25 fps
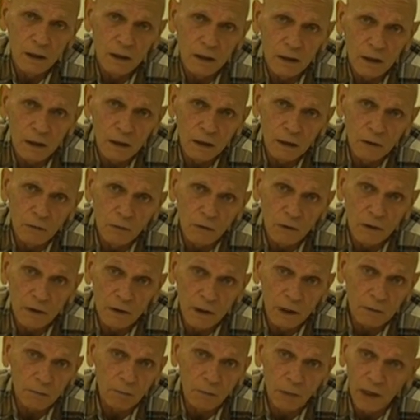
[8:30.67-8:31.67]
And
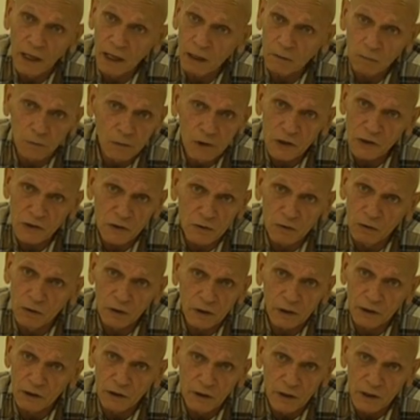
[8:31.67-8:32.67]
that part wasn't
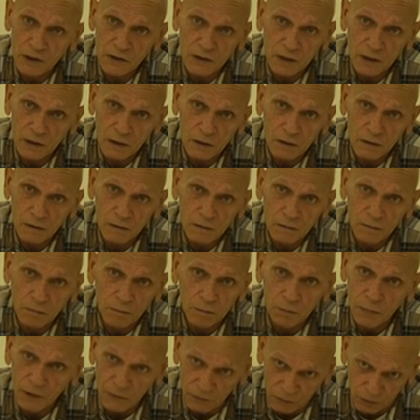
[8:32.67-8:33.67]
organised
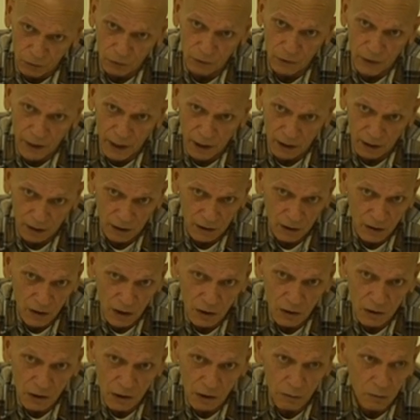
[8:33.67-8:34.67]
beforehand.
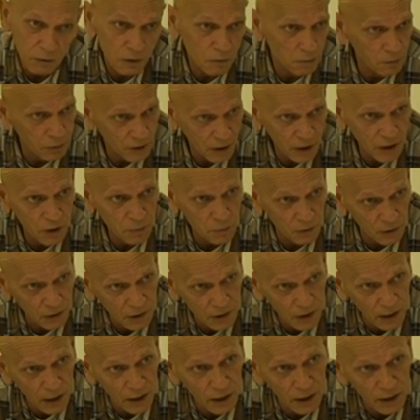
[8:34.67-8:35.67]
It was pretty
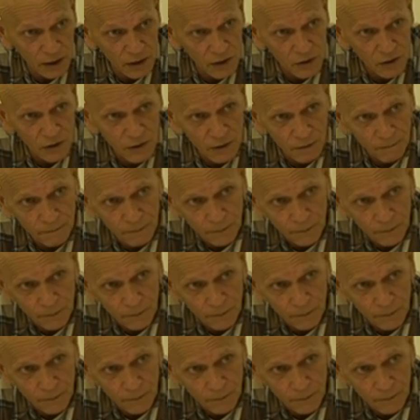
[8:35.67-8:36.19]
spontaneous.